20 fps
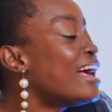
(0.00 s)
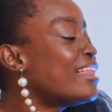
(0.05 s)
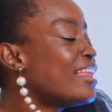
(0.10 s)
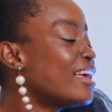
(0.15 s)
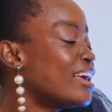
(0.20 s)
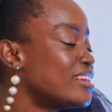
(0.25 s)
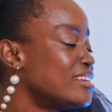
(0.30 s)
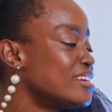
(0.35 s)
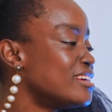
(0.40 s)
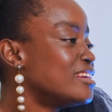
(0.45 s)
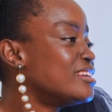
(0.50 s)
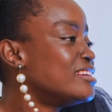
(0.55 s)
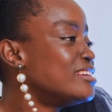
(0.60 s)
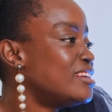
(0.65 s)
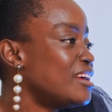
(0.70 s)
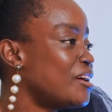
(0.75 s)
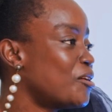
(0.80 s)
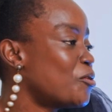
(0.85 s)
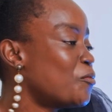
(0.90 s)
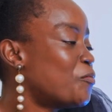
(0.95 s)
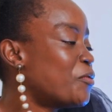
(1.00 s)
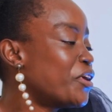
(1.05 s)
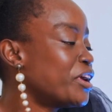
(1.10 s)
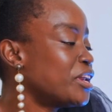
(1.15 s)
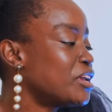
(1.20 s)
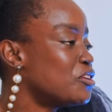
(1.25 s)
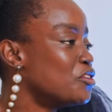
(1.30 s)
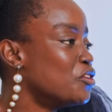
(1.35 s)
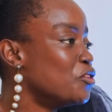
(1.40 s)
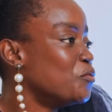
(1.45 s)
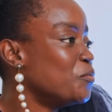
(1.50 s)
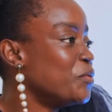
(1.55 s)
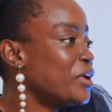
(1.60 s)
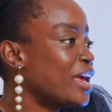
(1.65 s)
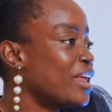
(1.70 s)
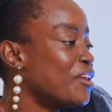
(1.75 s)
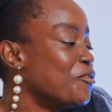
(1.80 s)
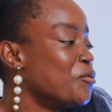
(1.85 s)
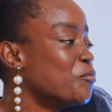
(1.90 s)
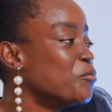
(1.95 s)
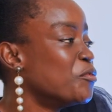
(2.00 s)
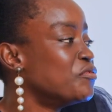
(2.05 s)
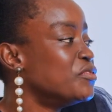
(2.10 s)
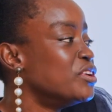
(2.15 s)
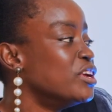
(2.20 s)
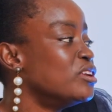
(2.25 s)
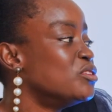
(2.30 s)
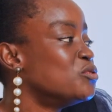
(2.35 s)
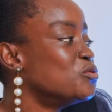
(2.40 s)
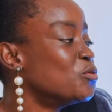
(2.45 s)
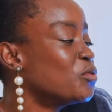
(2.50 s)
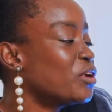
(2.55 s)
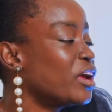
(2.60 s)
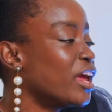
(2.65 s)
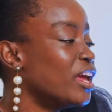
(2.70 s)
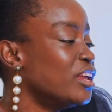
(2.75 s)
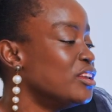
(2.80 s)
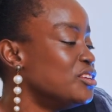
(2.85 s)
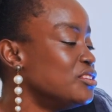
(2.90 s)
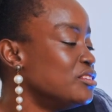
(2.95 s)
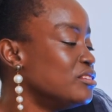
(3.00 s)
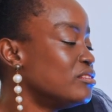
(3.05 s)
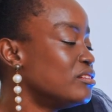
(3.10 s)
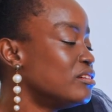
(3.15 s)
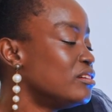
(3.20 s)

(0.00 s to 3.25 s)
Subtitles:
Yeah, they did. They operated on me and removed the 2 kg